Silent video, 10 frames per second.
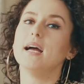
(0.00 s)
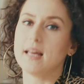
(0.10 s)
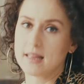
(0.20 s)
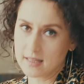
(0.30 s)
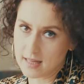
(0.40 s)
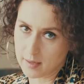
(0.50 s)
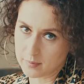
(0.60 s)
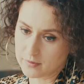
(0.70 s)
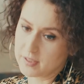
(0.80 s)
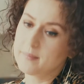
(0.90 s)
in the
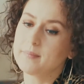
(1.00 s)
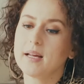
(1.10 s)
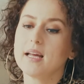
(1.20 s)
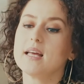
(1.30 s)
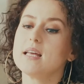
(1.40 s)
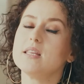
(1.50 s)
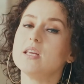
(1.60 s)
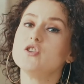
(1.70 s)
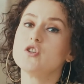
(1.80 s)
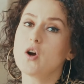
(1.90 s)
library,
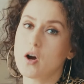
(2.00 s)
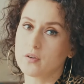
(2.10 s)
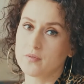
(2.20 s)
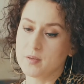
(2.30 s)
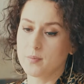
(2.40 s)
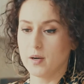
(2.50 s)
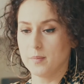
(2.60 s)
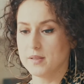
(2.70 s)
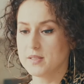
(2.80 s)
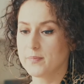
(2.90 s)
the geography
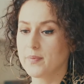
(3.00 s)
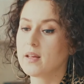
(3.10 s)
department.